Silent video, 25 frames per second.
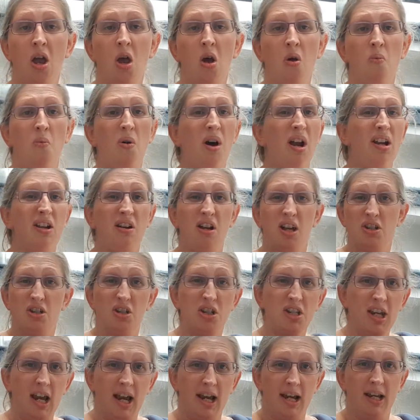Why didn't I
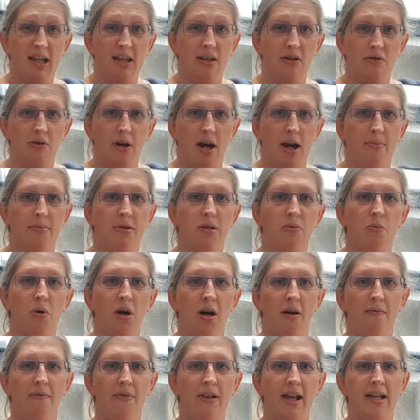just yank at the straps?
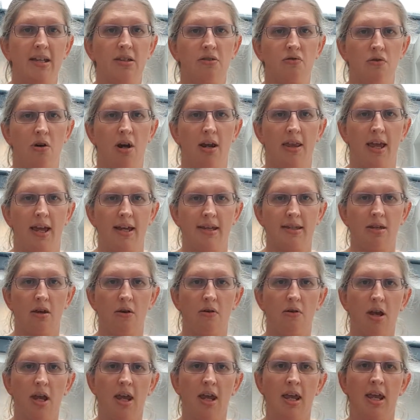Well, let's try that. So
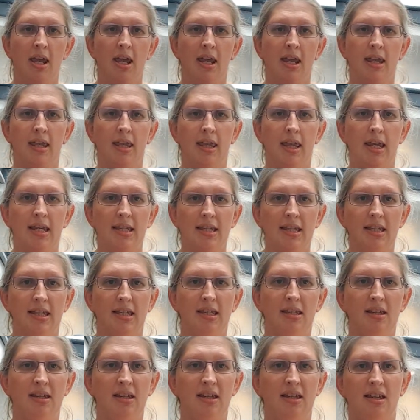this is
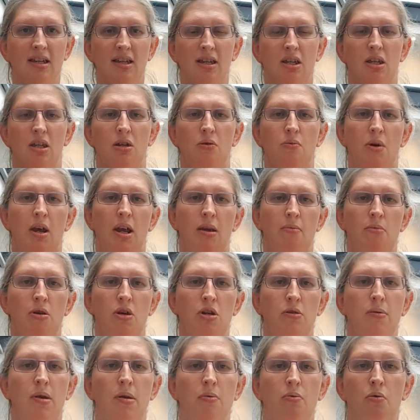the way most
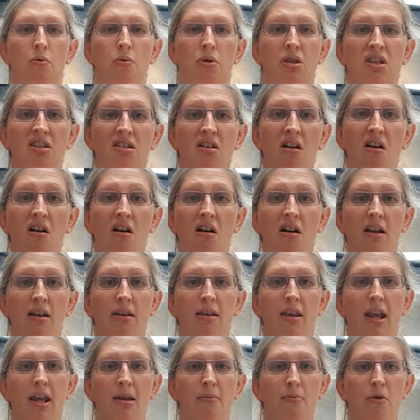people would start, and I
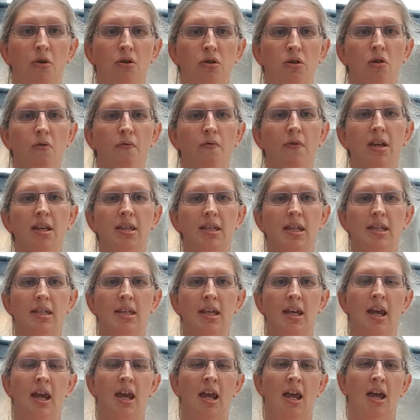think most obvious is
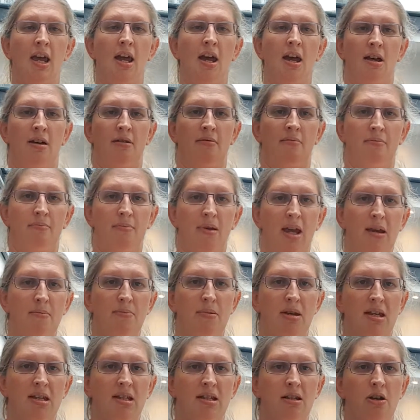
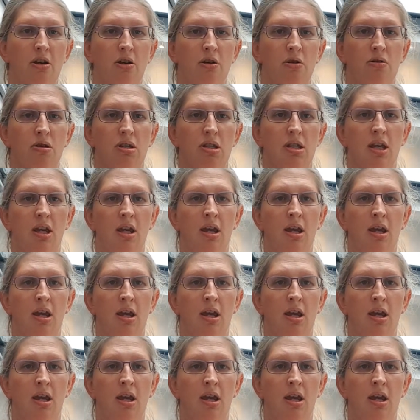baby is loose